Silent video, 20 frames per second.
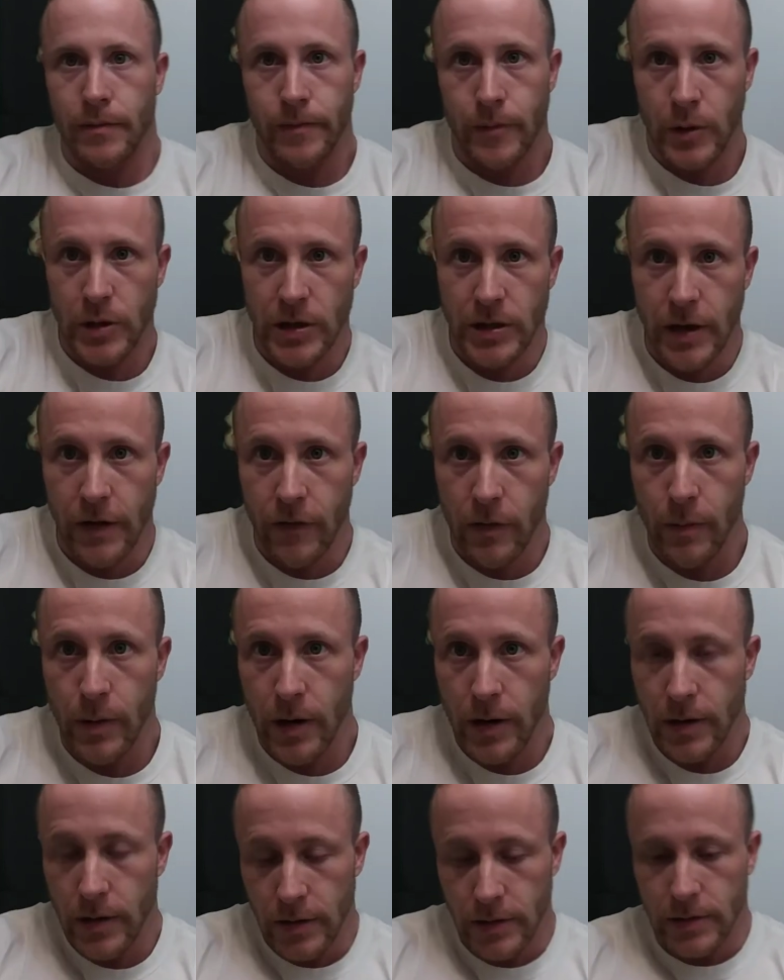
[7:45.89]
which is
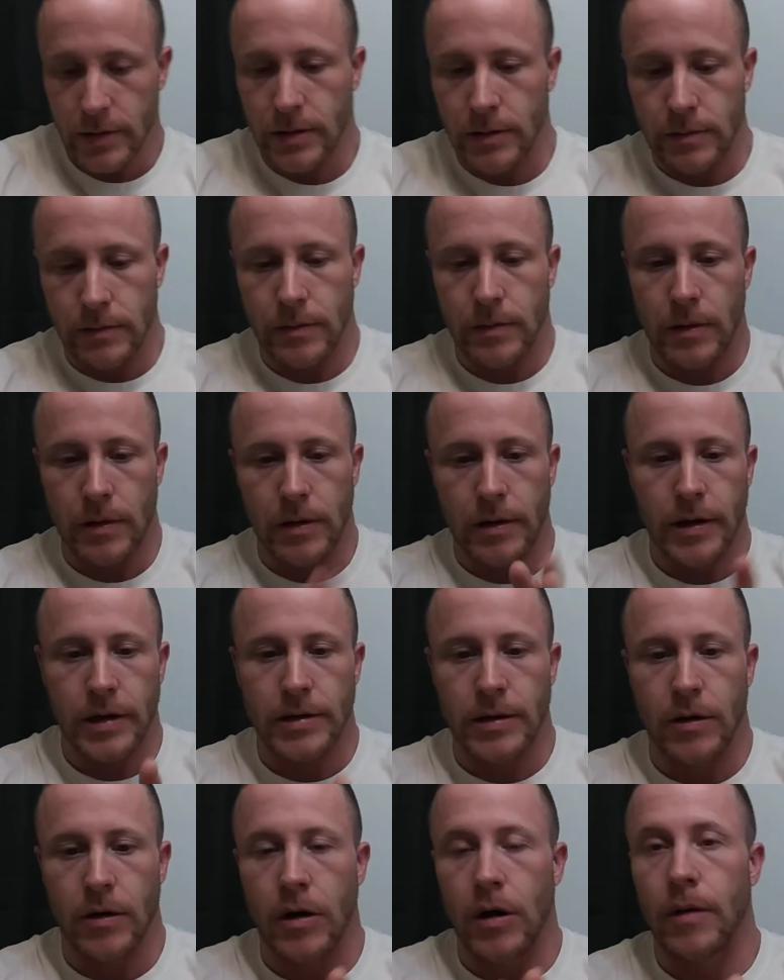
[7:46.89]
everybody, so I
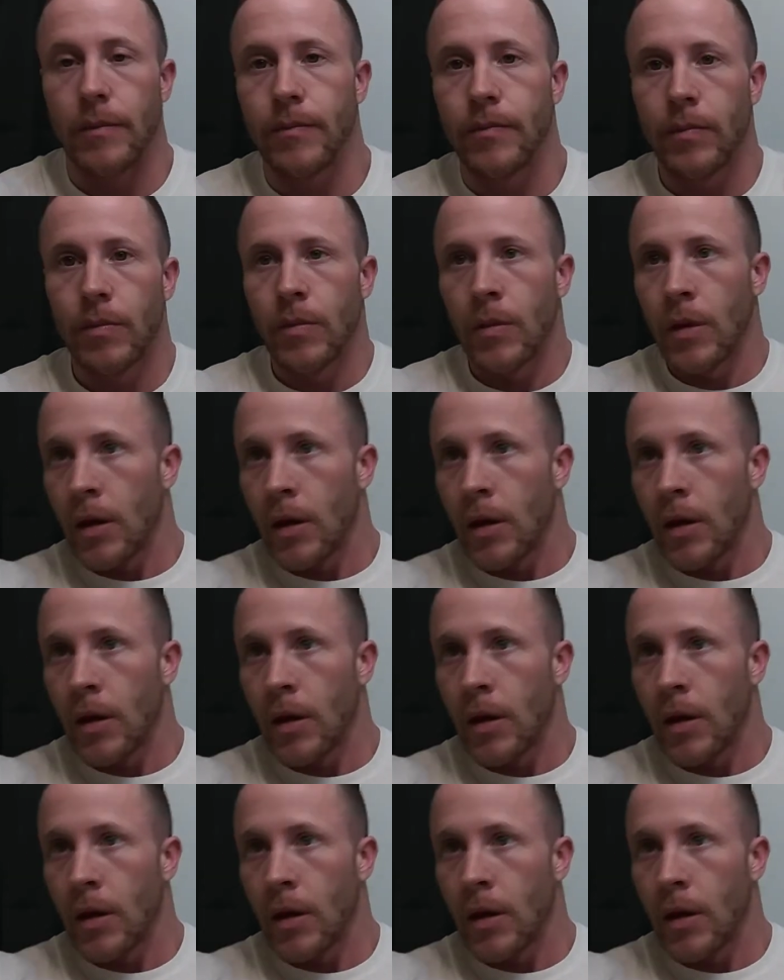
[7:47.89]
guess I'll hum.